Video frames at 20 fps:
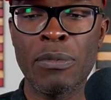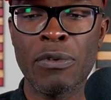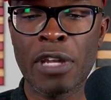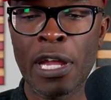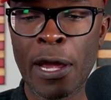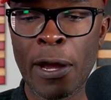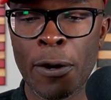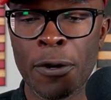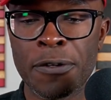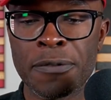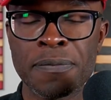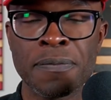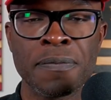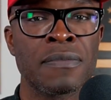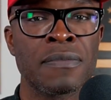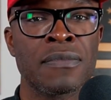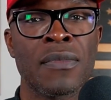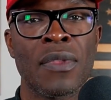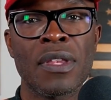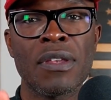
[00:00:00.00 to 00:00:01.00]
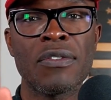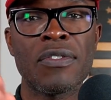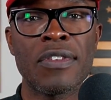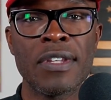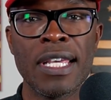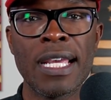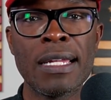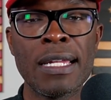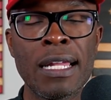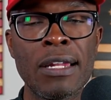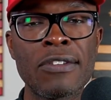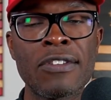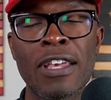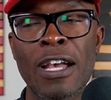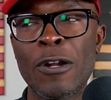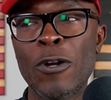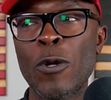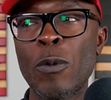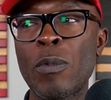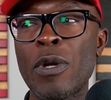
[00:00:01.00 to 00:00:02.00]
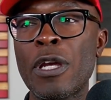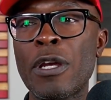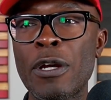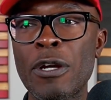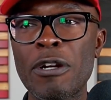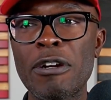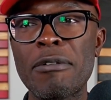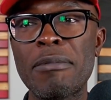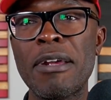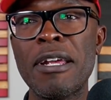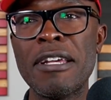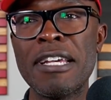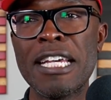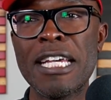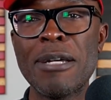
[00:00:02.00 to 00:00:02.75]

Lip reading: Now, CNN is kind of weird